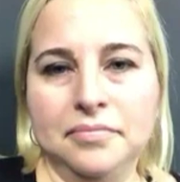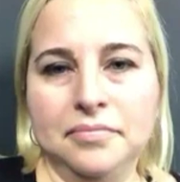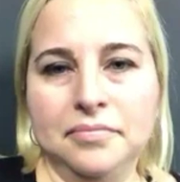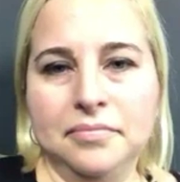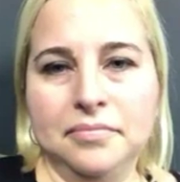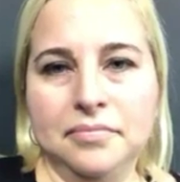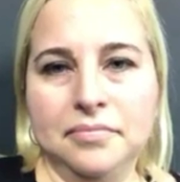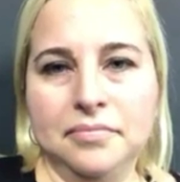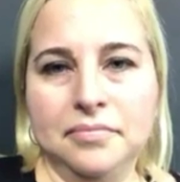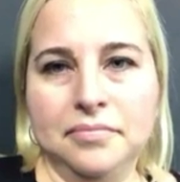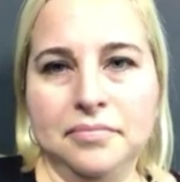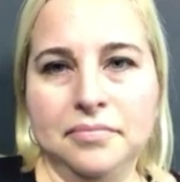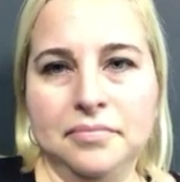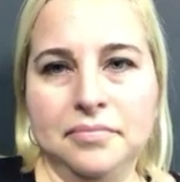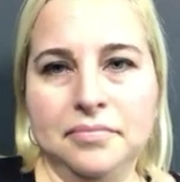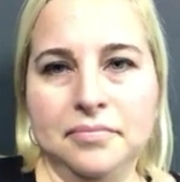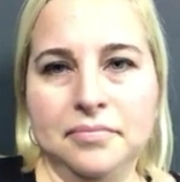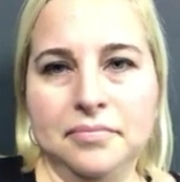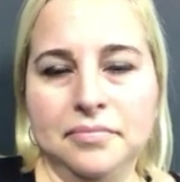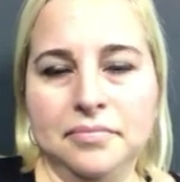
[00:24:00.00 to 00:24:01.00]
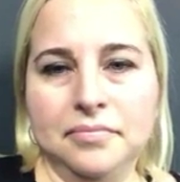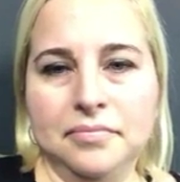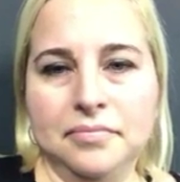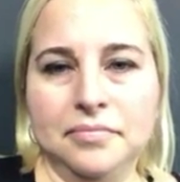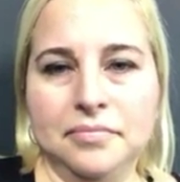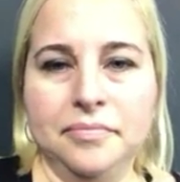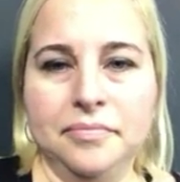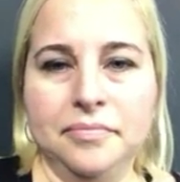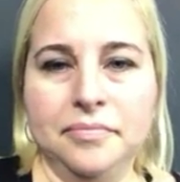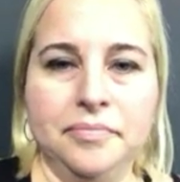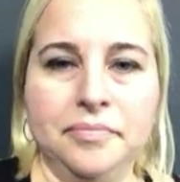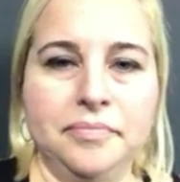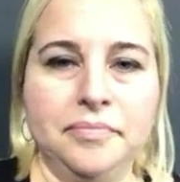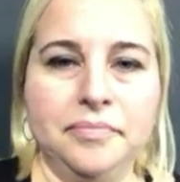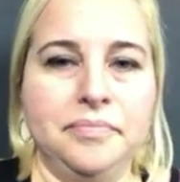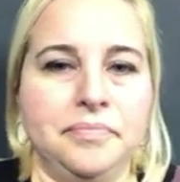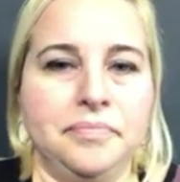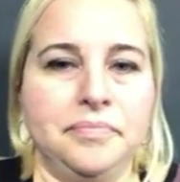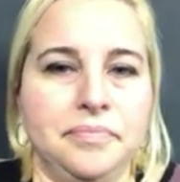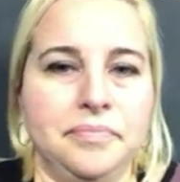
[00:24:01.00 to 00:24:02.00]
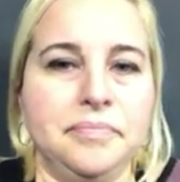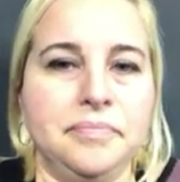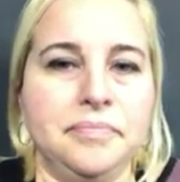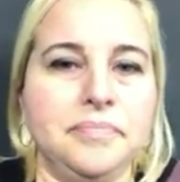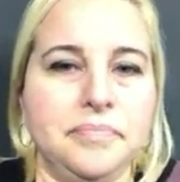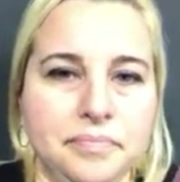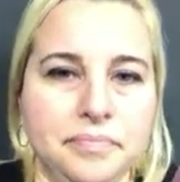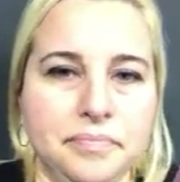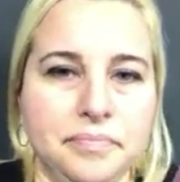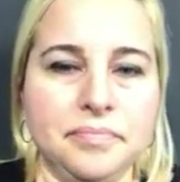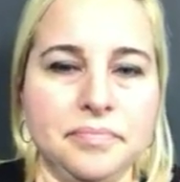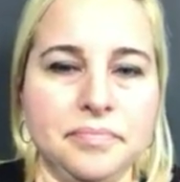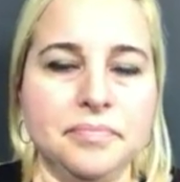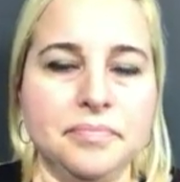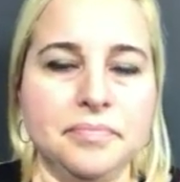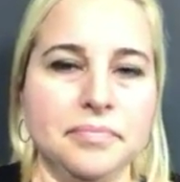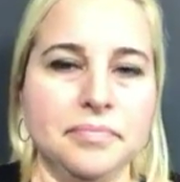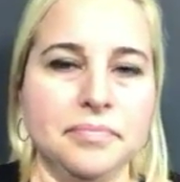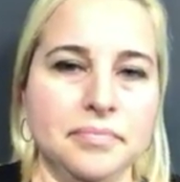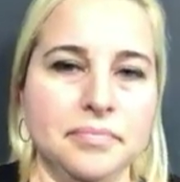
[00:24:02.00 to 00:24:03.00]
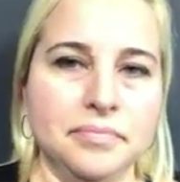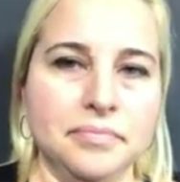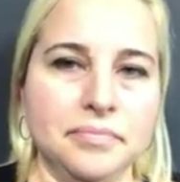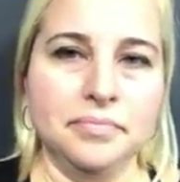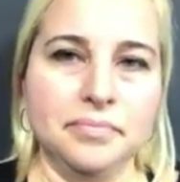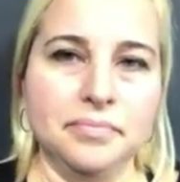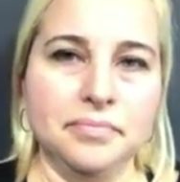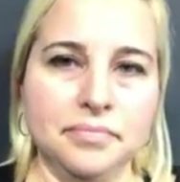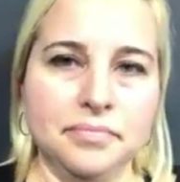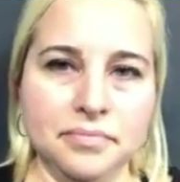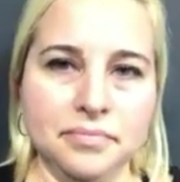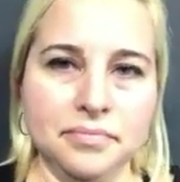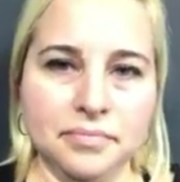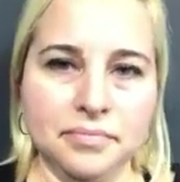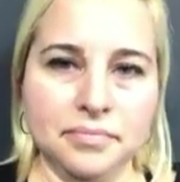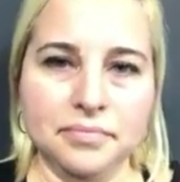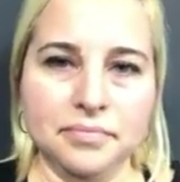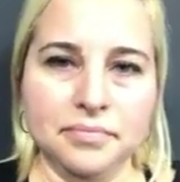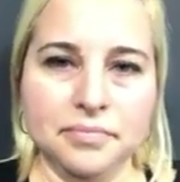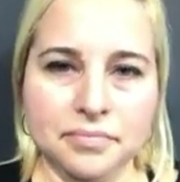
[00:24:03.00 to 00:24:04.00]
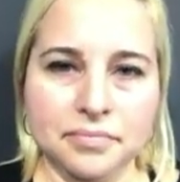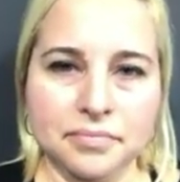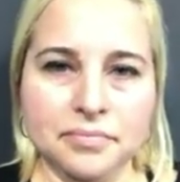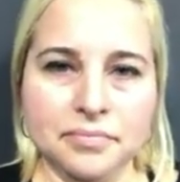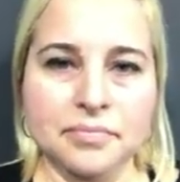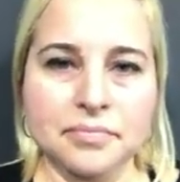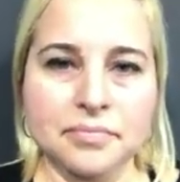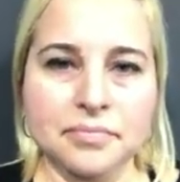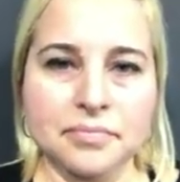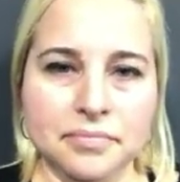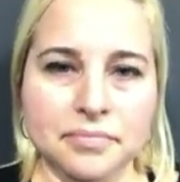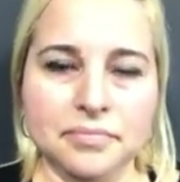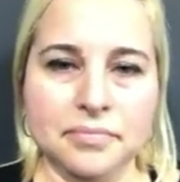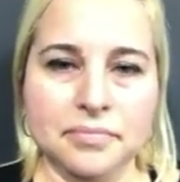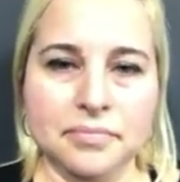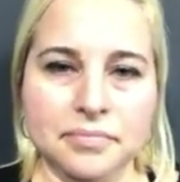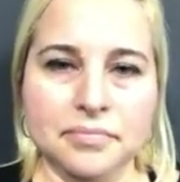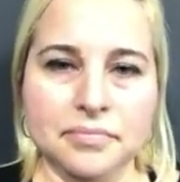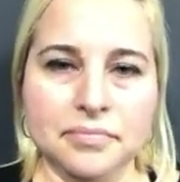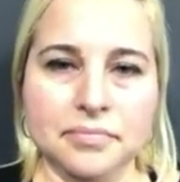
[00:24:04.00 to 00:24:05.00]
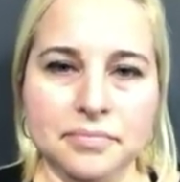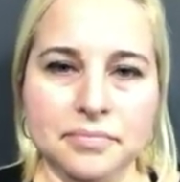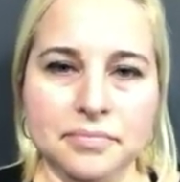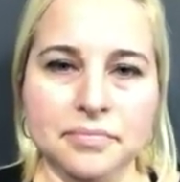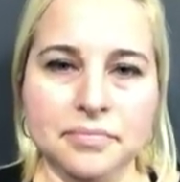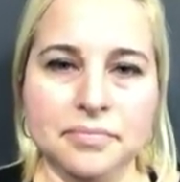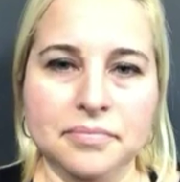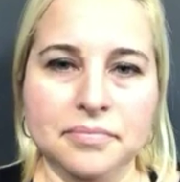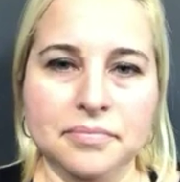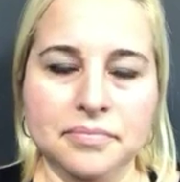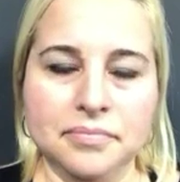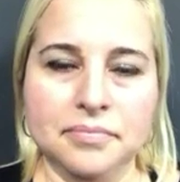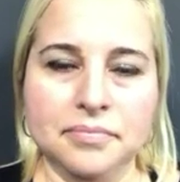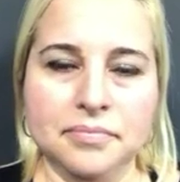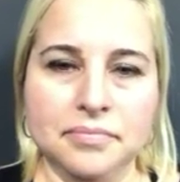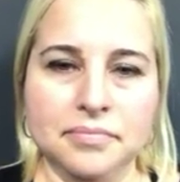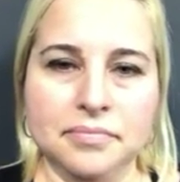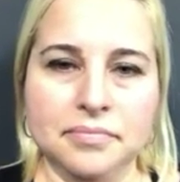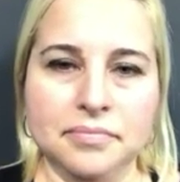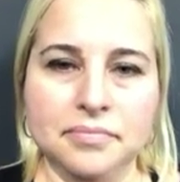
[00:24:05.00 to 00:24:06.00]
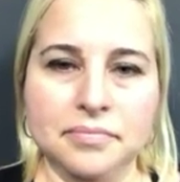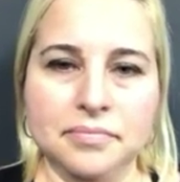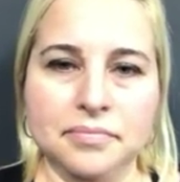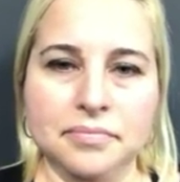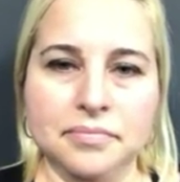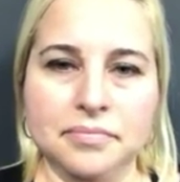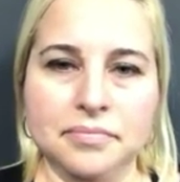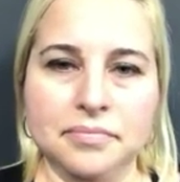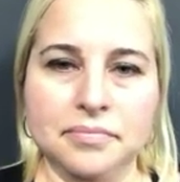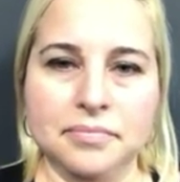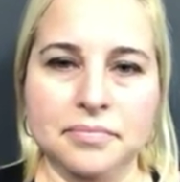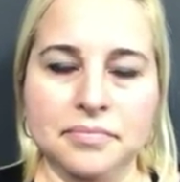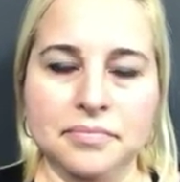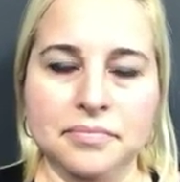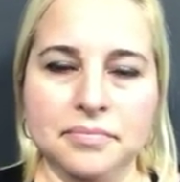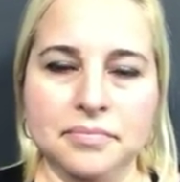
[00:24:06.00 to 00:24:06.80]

This person isn't speaking.